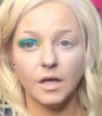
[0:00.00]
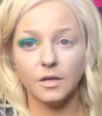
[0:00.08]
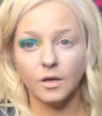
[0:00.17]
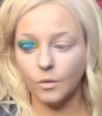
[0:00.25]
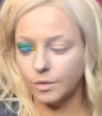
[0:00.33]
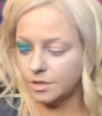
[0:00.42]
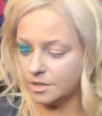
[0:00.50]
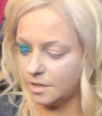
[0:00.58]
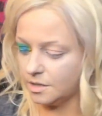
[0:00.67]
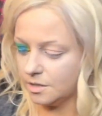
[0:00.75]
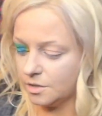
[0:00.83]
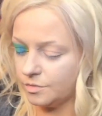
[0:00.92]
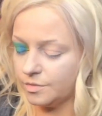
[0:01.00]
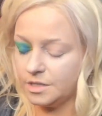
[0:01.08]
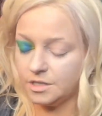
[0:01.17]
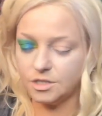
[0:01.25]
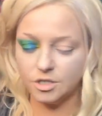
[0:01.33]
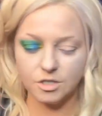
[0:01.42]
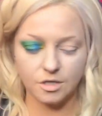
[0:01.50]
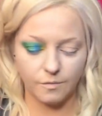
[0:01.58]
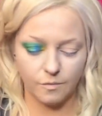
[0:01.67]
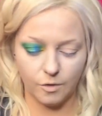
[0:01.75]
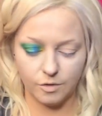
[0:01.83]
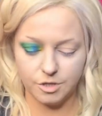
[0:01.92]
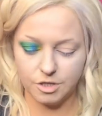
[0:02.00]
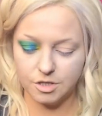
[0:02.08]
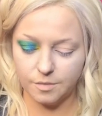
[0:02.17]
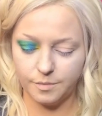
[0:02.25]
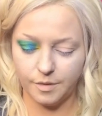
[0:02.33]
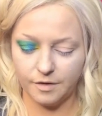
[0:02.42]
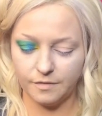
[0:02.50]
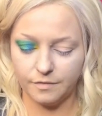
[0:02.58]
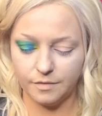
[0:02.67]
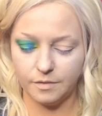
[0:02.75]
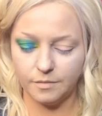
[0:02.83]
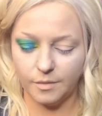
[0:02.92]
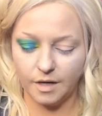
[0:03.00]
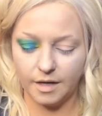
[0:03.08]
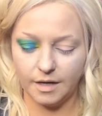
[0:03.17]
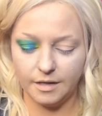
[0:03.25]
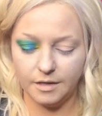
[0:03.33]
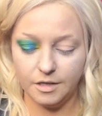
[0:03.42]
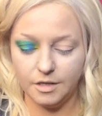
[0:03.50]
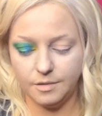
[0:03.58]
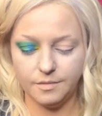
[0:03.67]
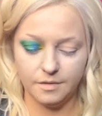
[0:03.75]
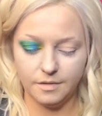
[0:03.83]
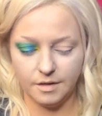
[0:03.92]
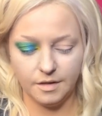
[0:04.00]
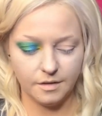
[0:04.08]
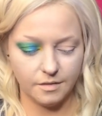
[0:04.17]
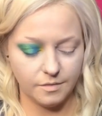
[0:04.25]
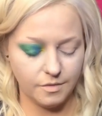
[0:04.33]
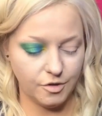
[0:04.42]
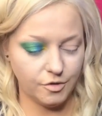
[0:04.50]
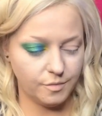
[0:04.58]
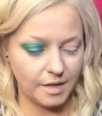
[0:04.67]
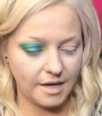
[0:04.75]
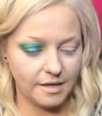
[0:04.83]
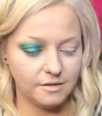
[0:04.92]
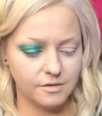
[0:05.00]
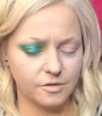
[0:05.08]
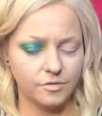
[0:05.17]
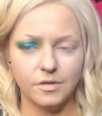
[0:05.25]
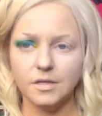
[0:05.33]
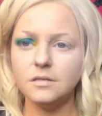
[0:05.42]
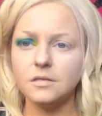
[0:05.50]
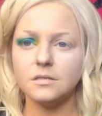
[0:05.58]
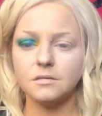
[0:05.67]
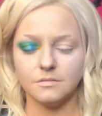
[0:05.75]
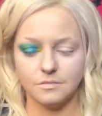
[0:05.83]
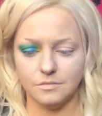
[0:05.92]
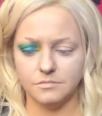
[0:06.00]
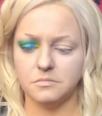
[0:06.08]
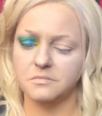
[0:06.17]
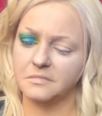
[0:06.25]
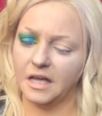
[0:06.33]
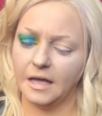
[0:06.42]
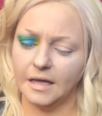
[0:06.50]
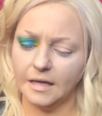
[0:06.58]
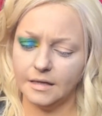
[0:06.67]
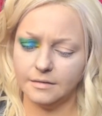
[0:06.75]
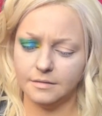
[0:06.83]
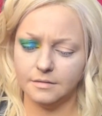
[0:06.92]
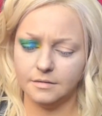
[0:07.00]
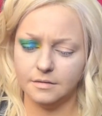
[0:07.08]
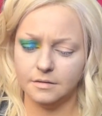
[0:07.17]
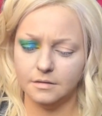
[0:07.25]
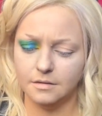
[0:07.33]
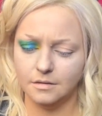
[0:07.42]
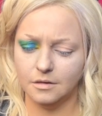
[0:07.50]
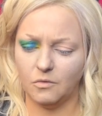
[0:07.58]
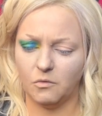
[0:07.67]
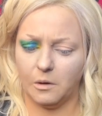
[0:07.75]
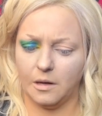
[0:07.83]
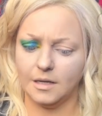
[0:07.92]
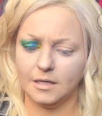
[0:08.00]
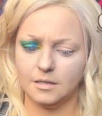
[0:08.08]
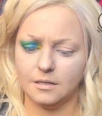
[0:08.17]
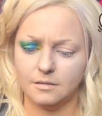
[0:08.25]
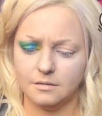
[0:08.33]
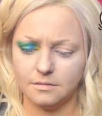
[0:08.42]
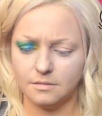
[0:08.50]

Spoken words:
and go into the crease just above my new made crease. Huh? What?